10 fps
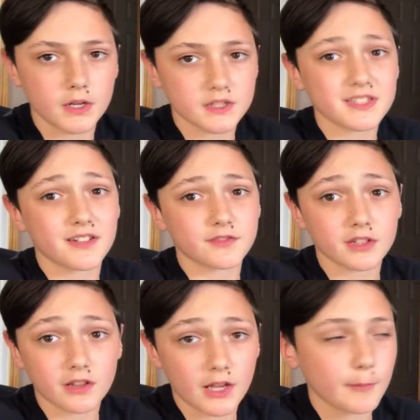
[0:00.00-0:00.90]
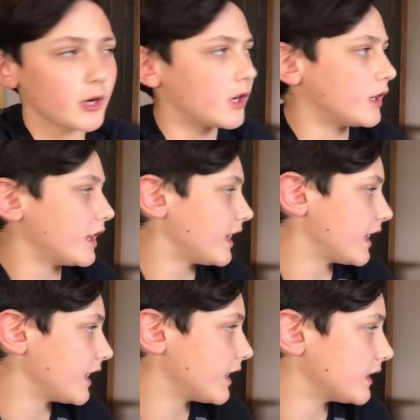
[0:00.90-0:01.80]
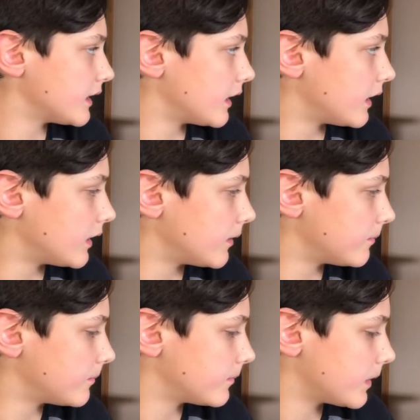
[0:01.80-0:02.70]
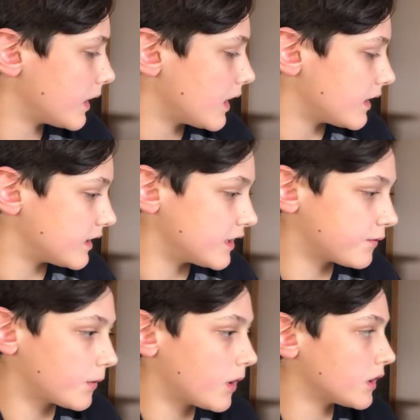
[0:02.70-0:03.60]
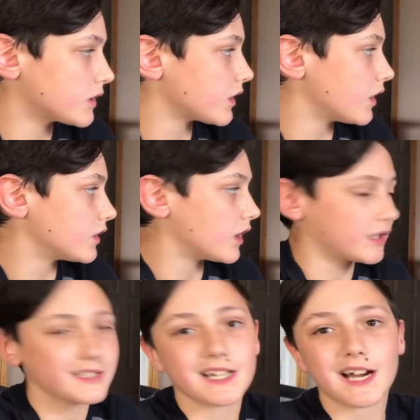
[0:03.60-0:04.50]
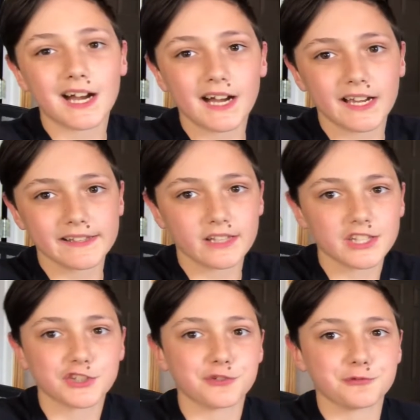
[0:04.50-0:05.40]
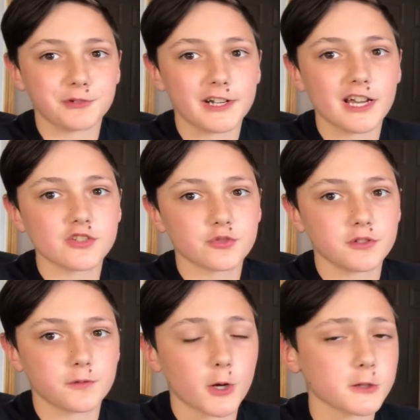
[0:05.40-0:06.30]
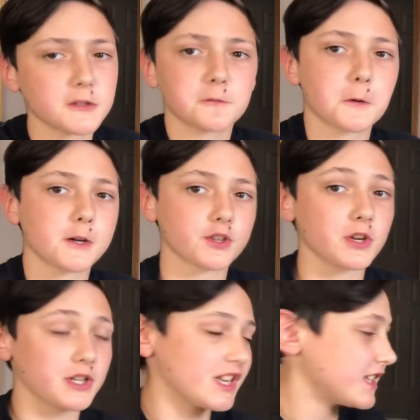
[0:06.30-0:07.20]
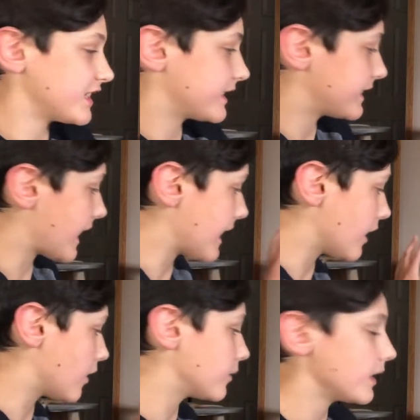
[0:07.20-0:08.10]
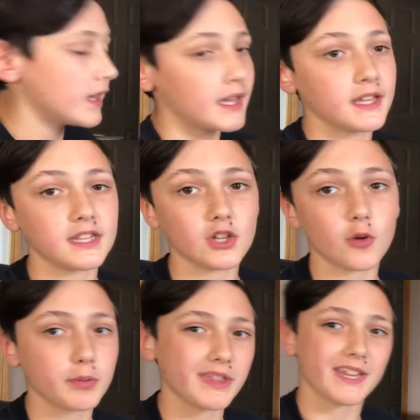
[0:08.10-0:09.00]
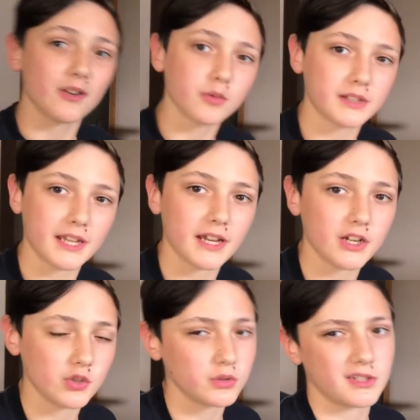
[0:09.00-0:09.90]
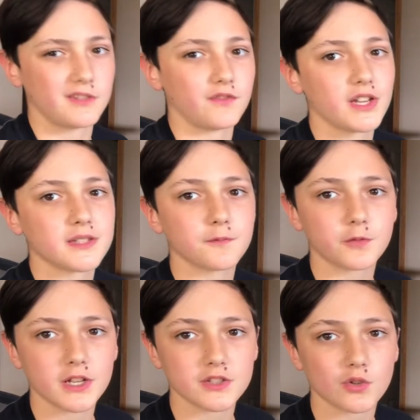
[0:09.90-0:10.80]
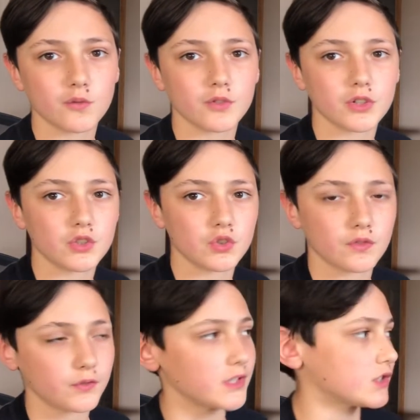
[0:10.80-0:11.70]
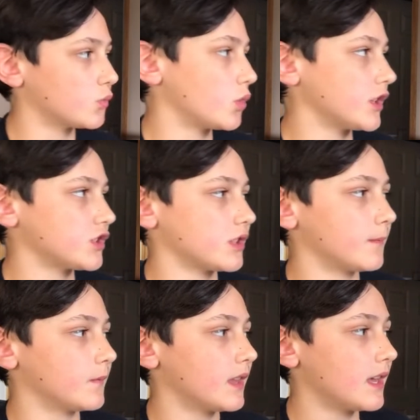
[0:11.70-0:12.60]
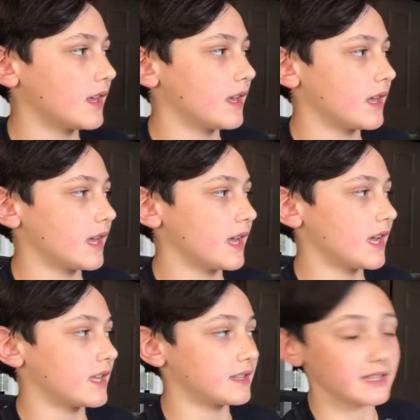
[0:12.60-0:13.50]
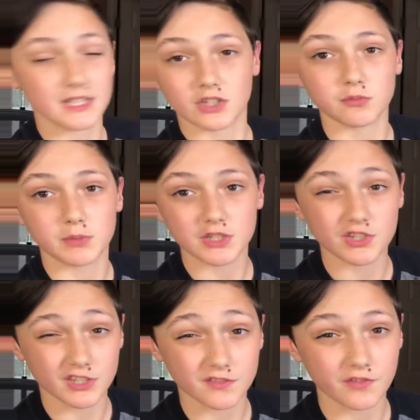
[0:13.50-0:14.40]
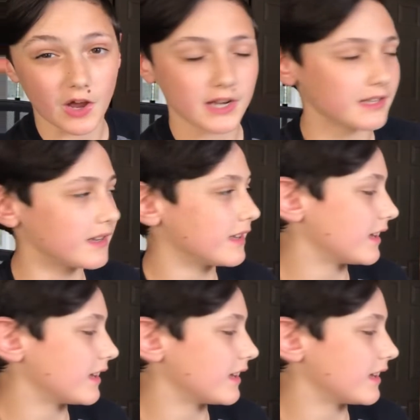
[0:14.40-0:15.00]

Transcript: stuff to climb on. And these frogs are not going to hide like your red-eyed tree frog. These frogs are going to stay out in the open. They don't care. You can invite some friends over, and the friends could watch them, and they'll be just fine.